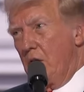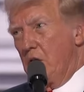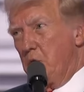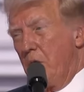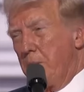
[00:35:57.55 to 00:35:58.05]

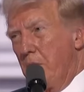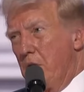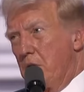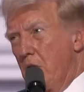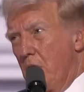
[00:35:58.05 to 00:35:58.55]
These
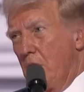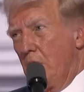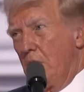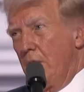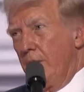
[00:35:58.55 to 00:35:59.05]
weapons are
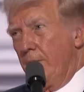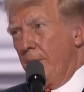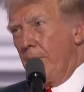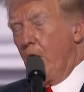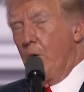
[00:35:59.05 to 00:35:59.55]

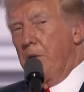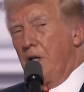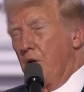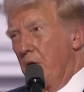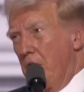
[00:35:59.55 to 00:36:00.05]

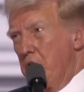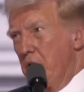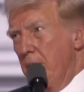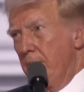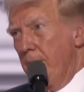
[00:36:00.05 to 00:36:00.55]

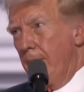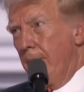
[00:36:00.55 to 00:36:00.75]
obliteration.